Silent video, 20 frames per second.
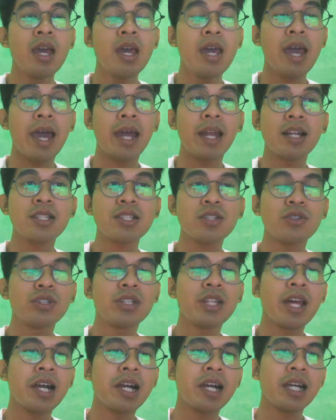and also
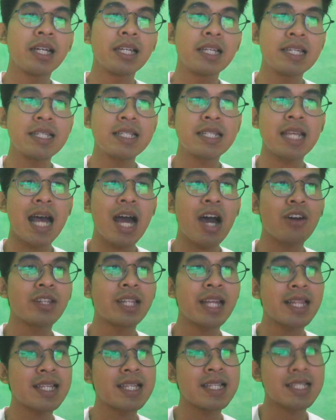there is
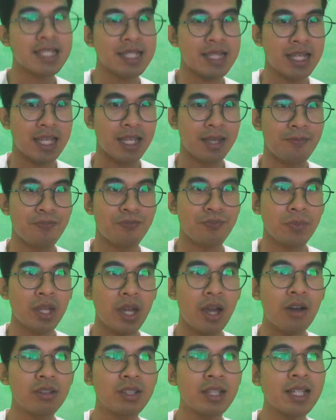authenticity.
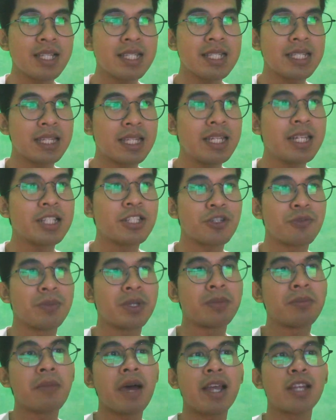Authenticity
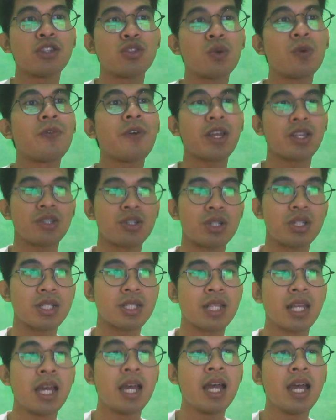determined by two
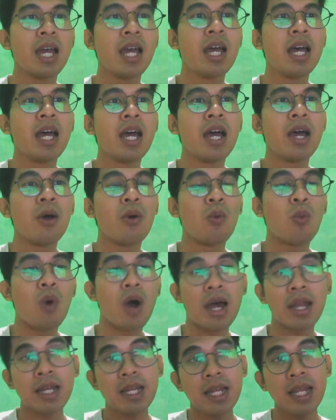factors.
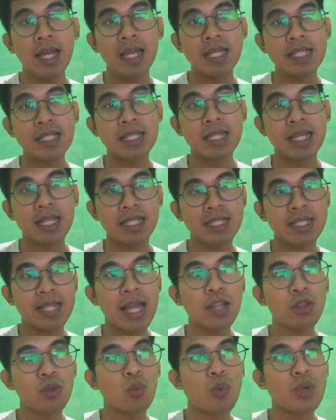One is the
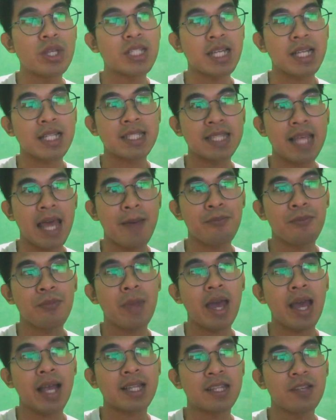extent to which exam
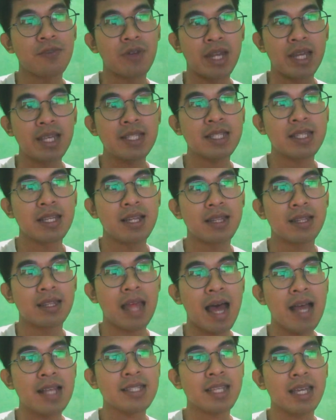activities,
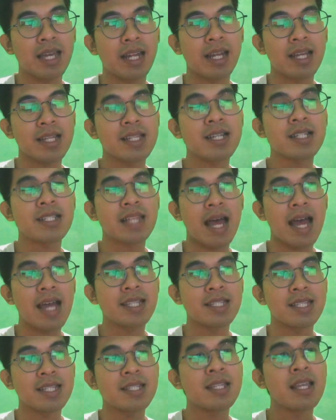tasks, and
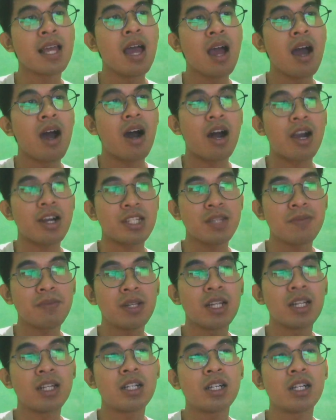exercises are
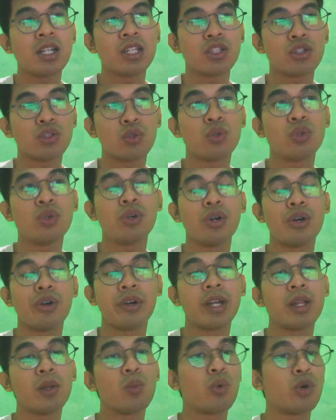similar to
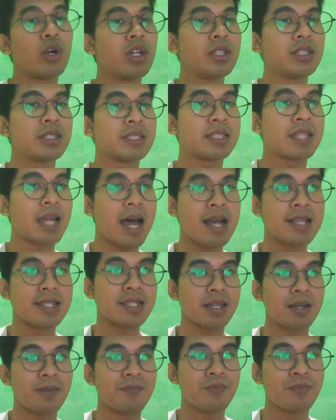real-world tasks.